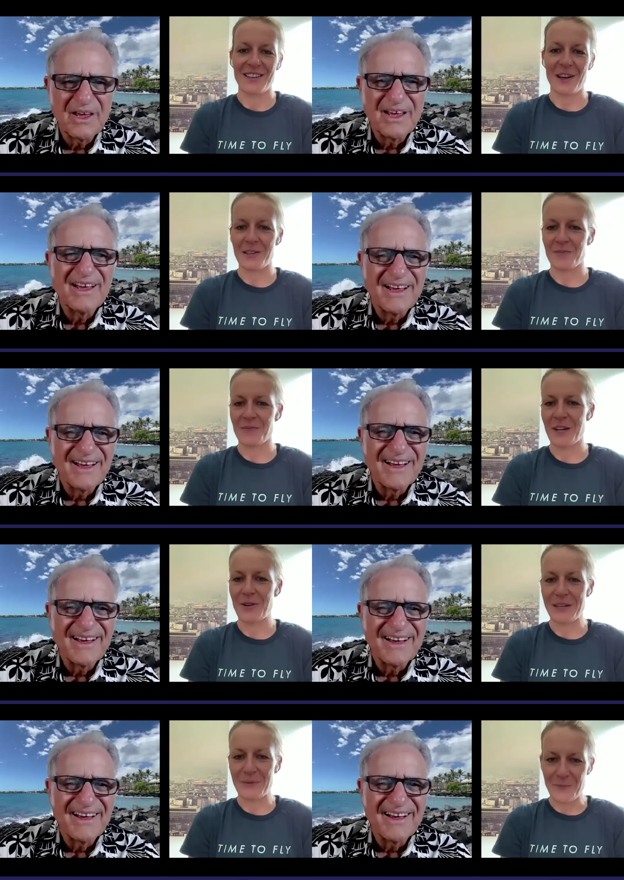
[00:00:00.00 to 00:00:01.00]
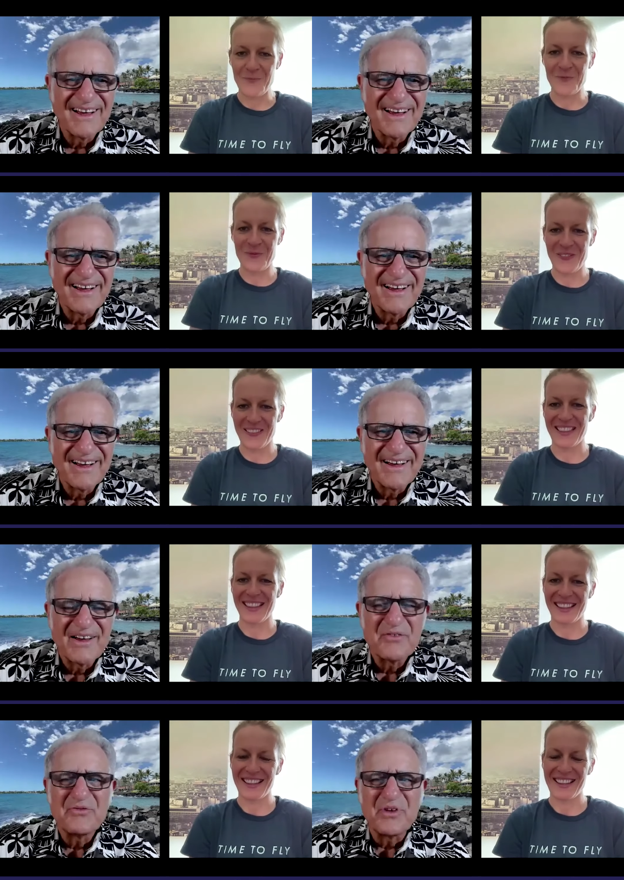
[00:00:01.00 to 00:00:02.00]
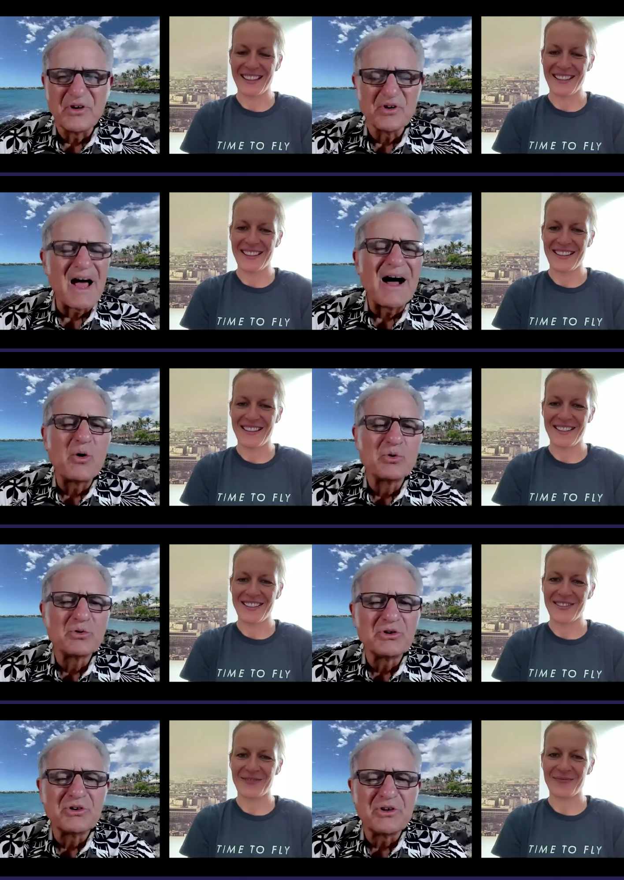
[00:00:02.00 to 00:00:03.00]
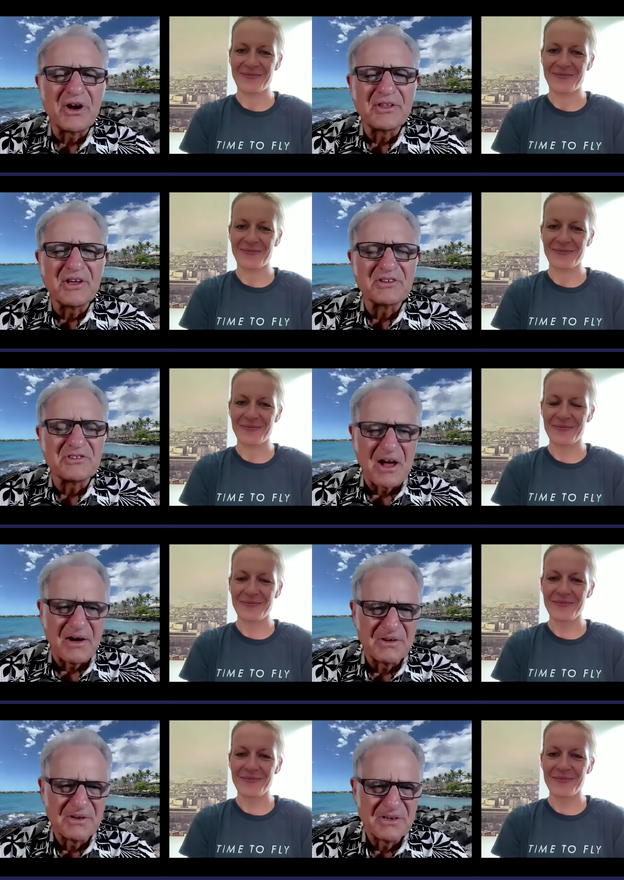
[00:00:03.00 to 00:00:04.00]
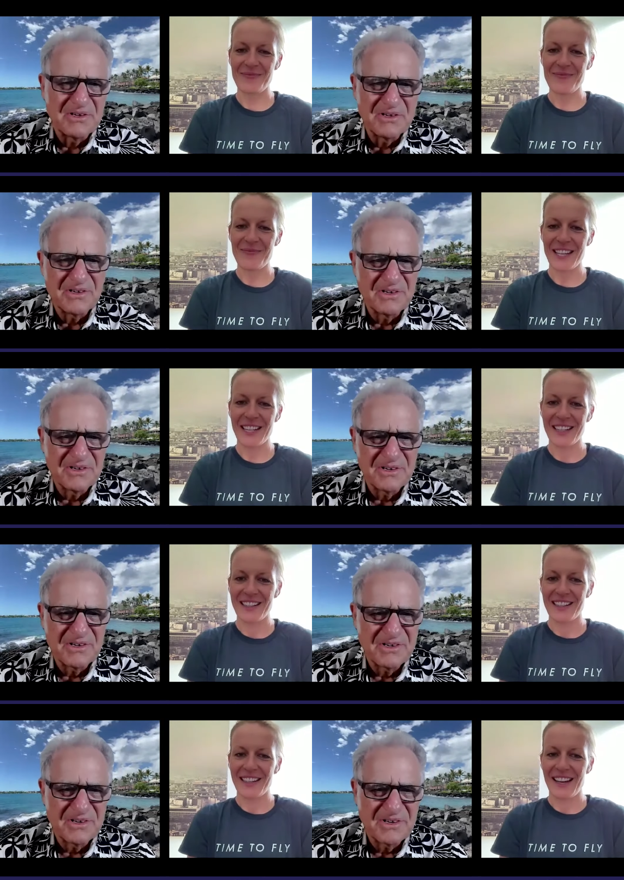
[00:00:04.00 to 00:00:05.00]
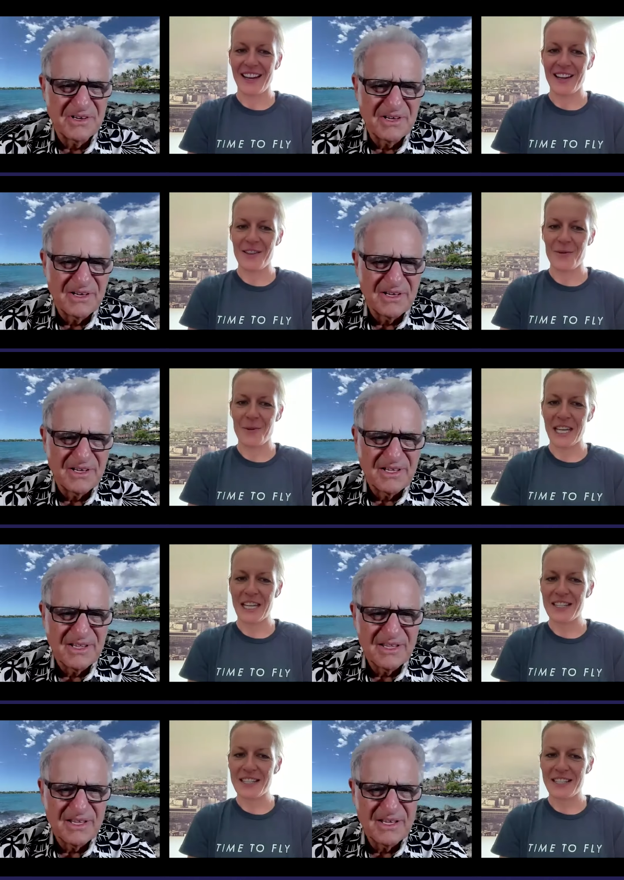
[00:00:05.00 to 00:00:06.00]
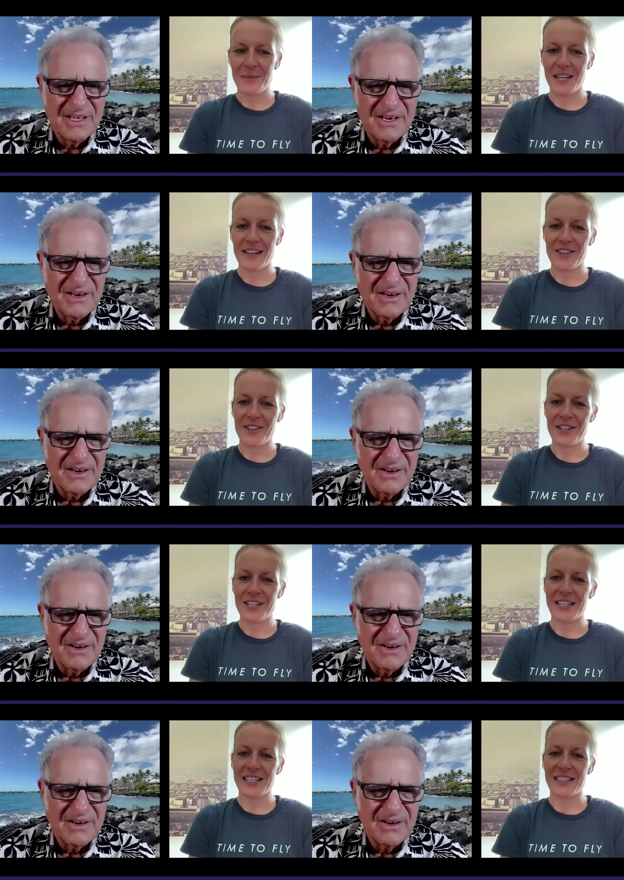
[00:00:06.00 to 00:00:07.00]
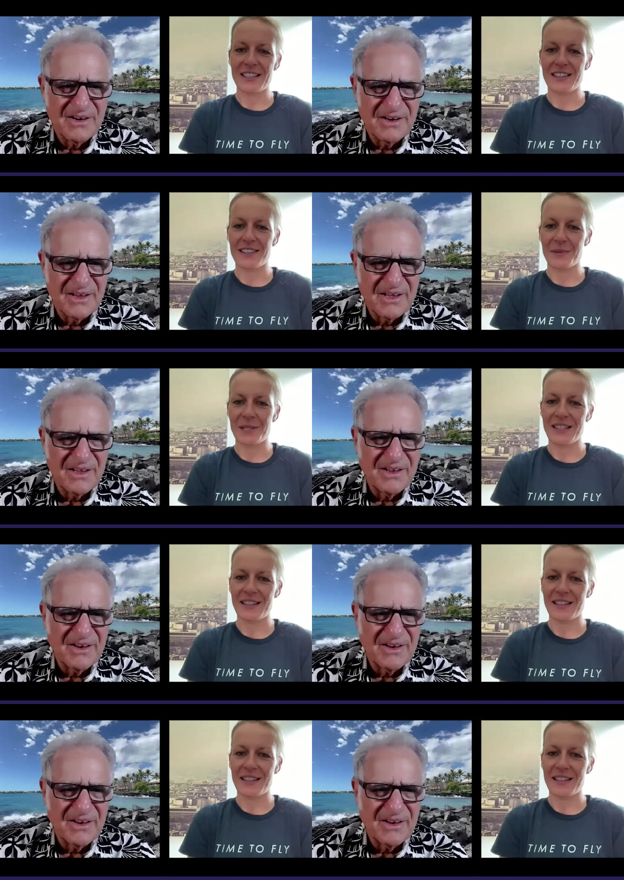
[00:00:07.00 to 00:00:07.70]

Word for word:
Speaker 1: yeah
Speaker 2: career.
Speaker 1: Very good. Now, how old are, are the kids now?
Speaker 2: Uh, three years is my little daughter, and uh, my